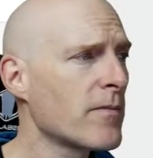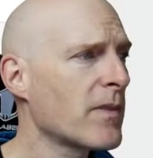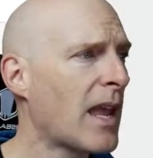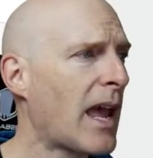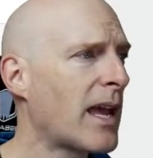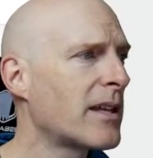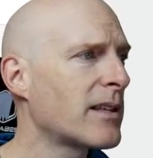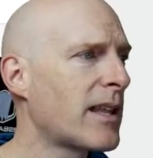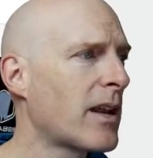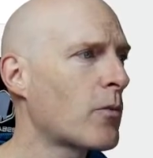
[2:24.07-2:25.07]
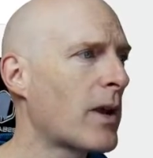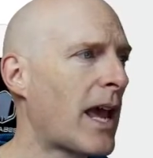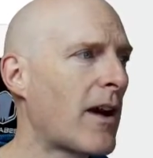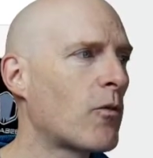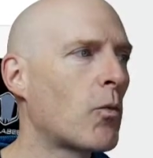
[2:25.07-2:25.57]
And then we
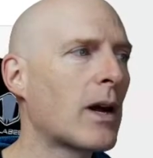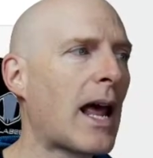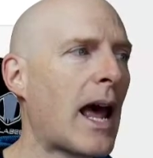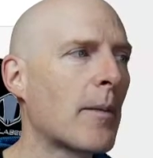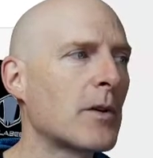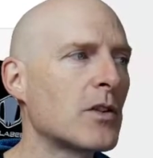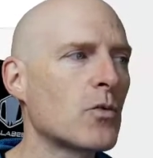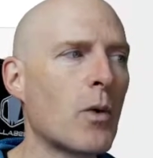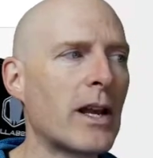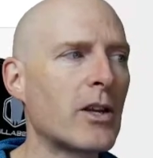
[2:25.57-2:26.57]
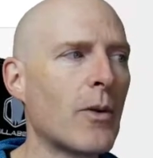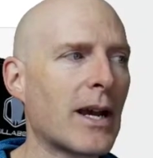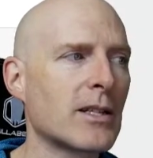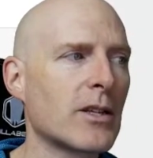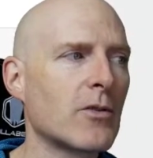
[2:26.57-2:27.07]
have what happens when you
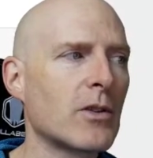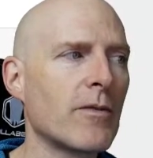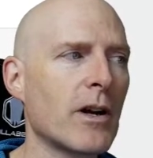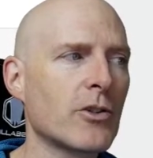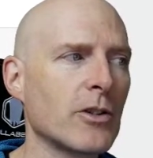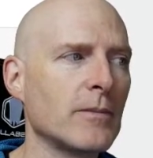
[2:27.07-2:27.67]
execute the function.